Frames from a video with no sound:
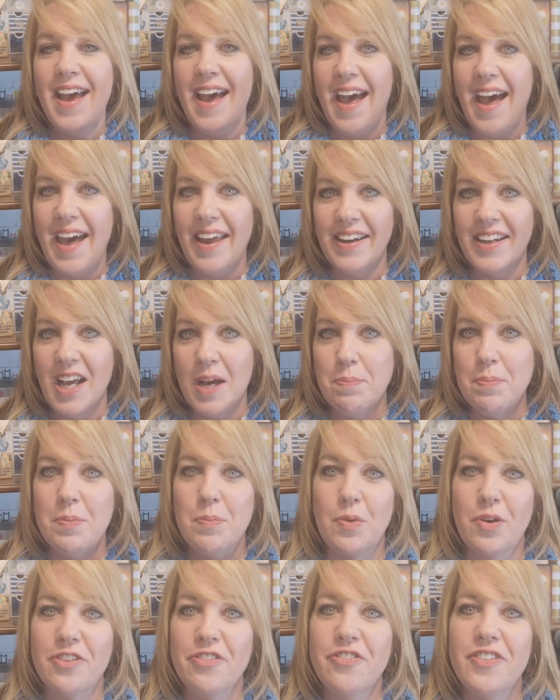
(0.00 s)
add a couple
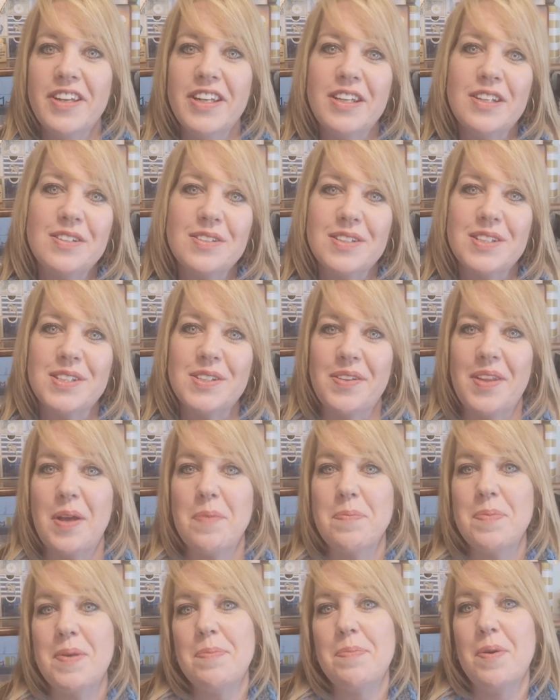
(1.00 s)
more videos so
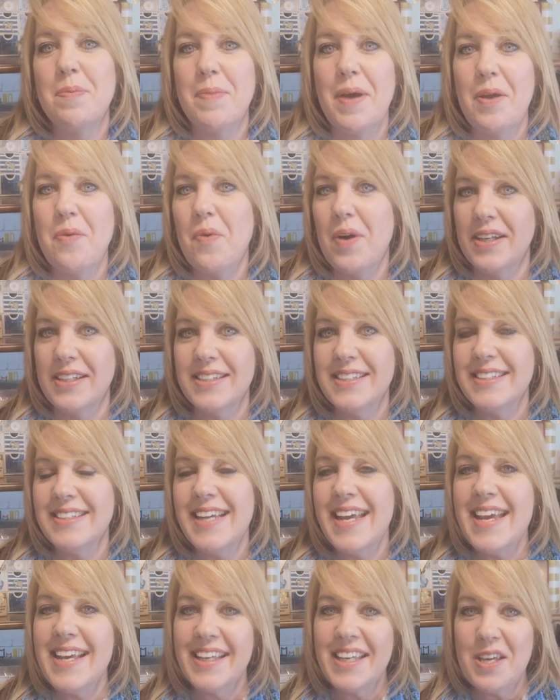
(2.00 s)
that people might want to
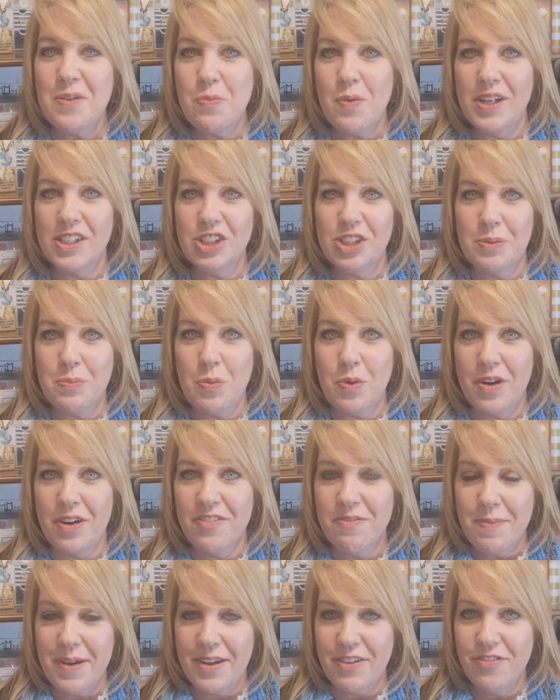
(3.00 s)
stay and keep watching more
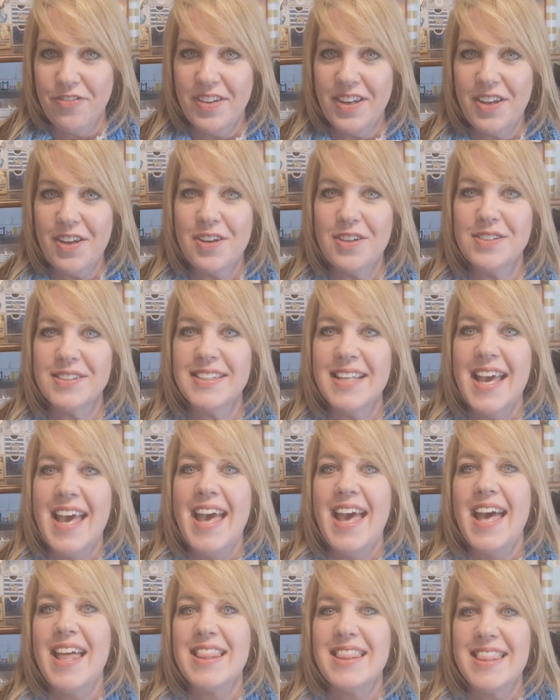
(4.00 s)
of my videos.
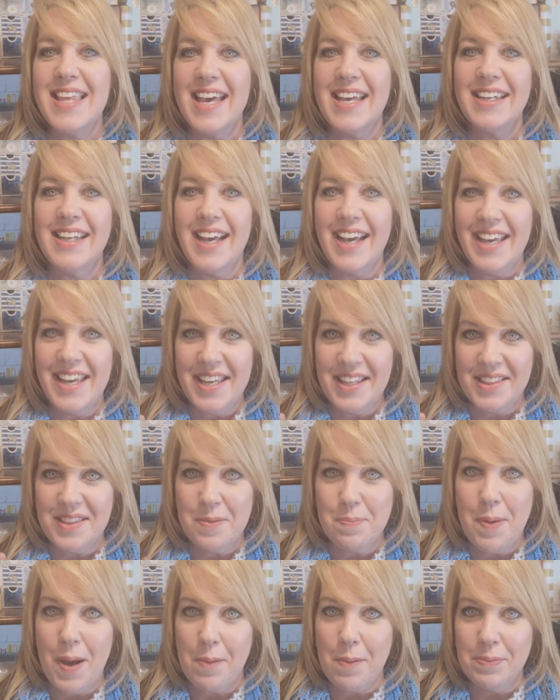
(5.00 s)
And then I hit
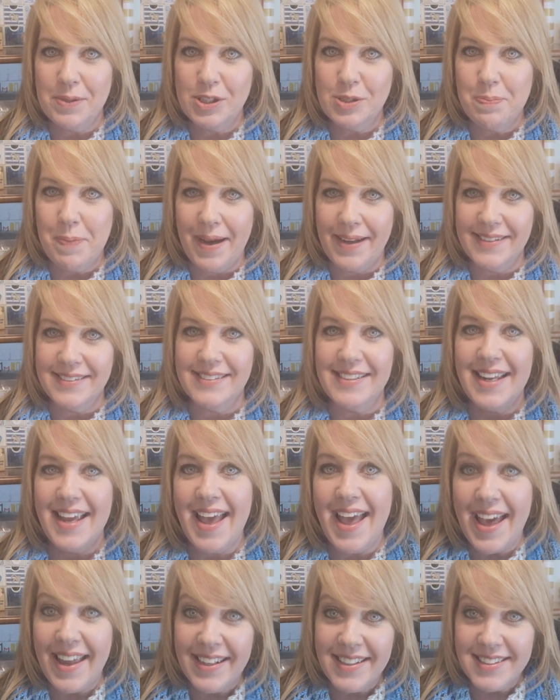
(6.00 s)
the publish button
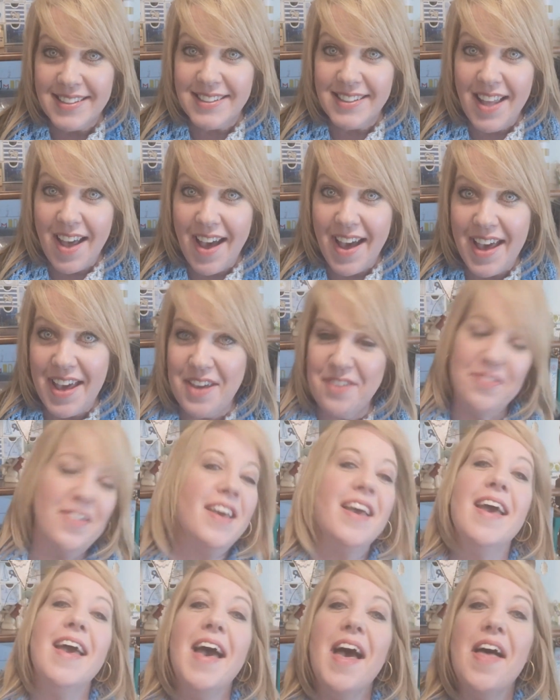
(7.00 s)
and it's live.
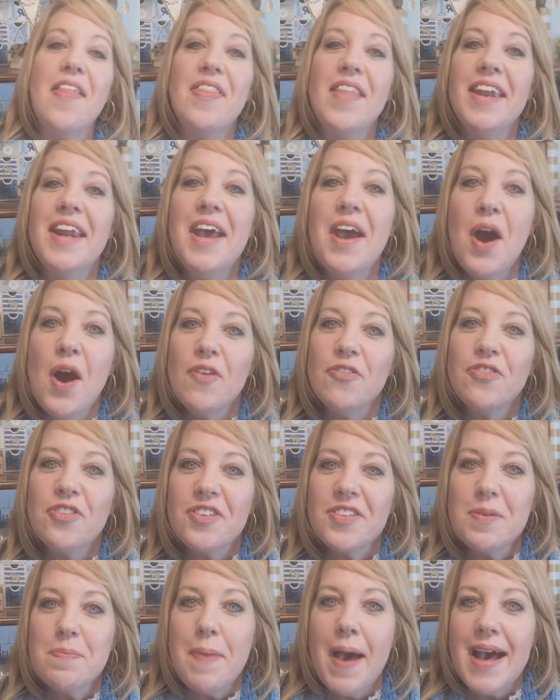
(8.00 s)
And then I hope
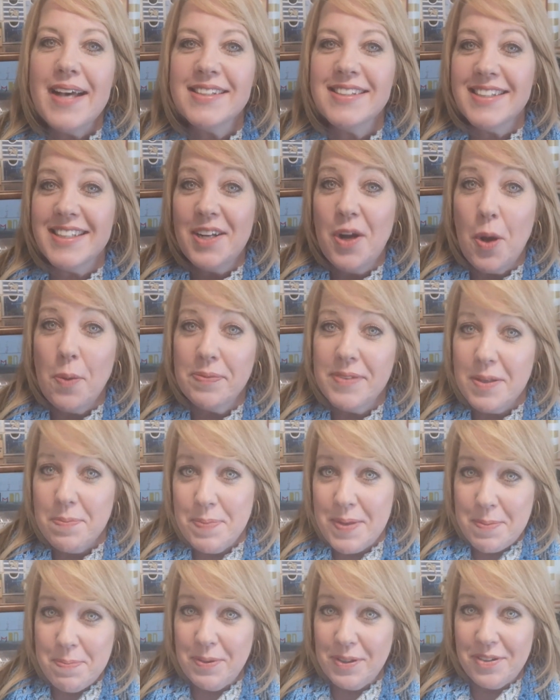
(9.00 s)
for the best and hope
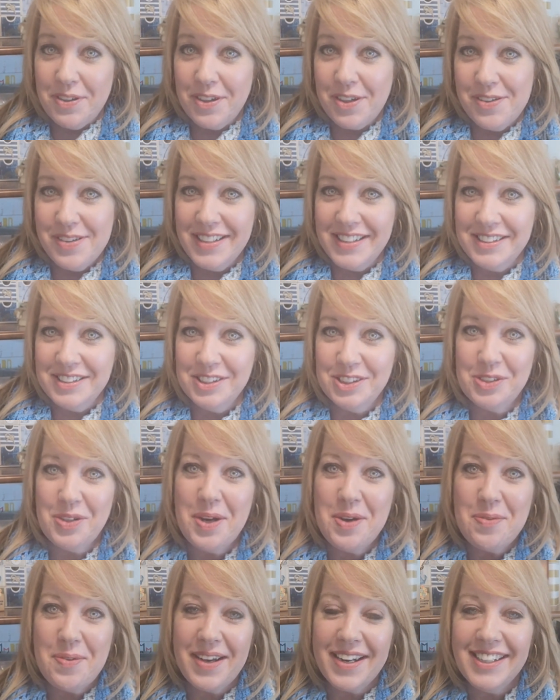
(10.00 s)
that people are going to
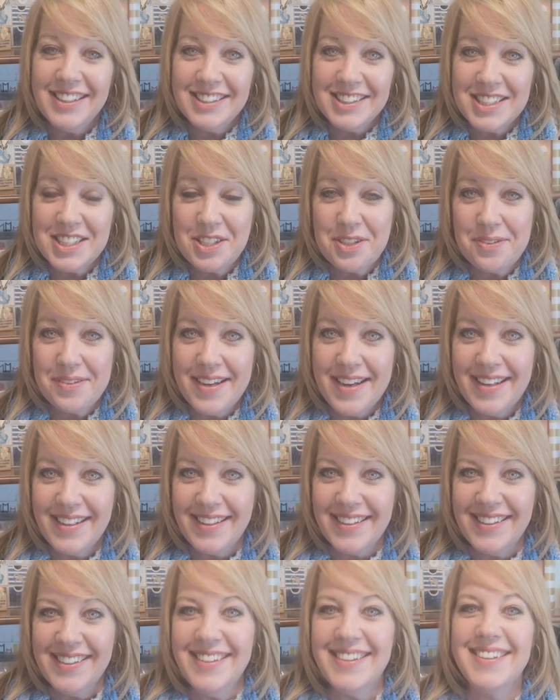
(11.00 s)
enjoy what I just
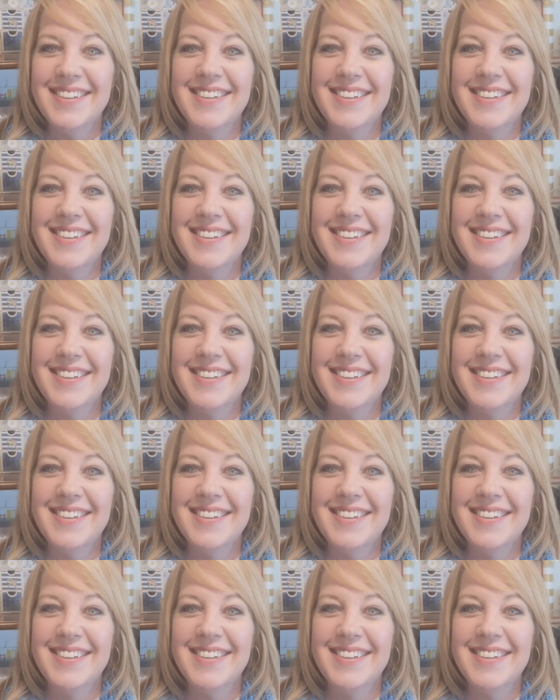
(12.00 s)
created.